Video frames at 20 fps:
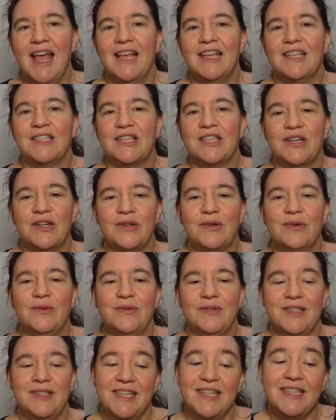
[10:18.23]

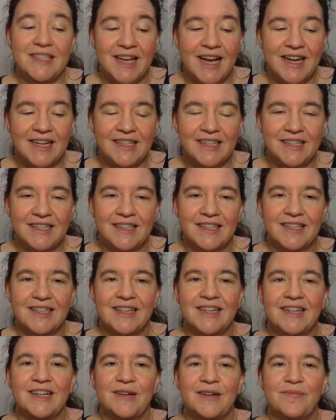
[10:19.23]
So CSIDH,
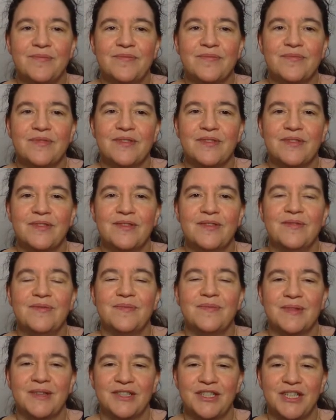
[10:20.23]
um,
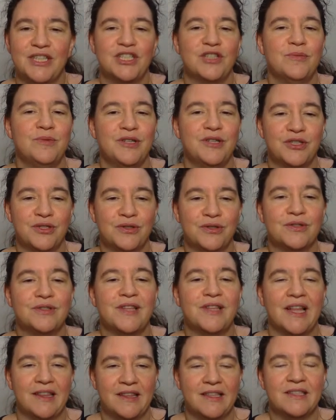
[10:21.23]
just to be sure
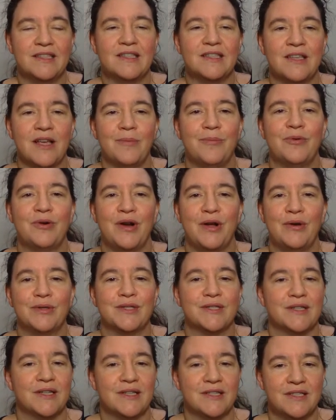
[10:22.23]
that this is
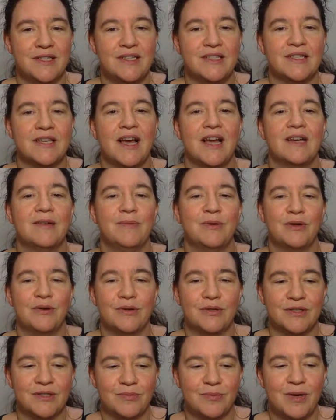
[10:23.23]
pronounced seaside
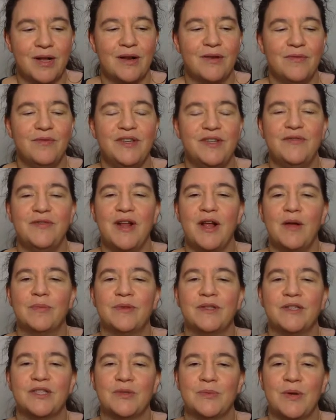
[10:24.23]
because, well, we developed
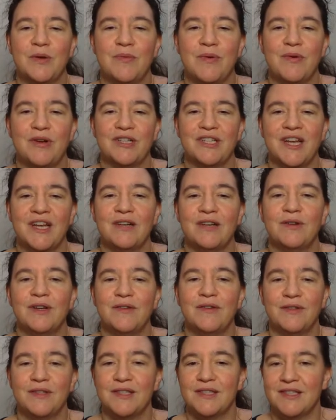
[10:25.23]
this when we were at
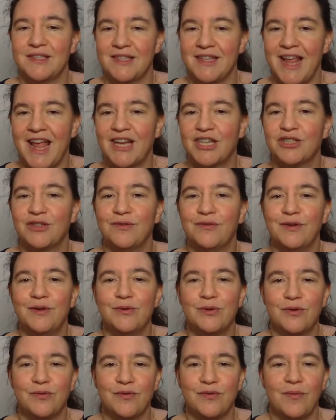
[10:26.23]
Tenerife. This is an actual
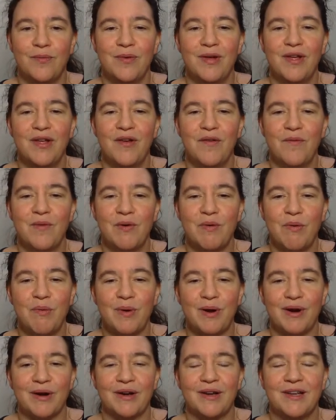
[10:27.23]
photo from where we
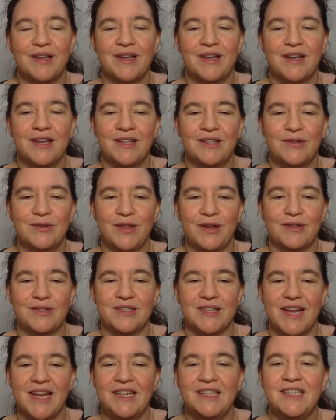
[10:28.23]
were in
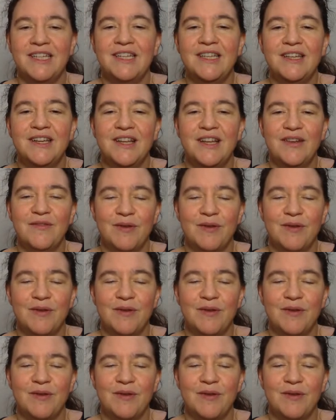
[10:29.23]
2018.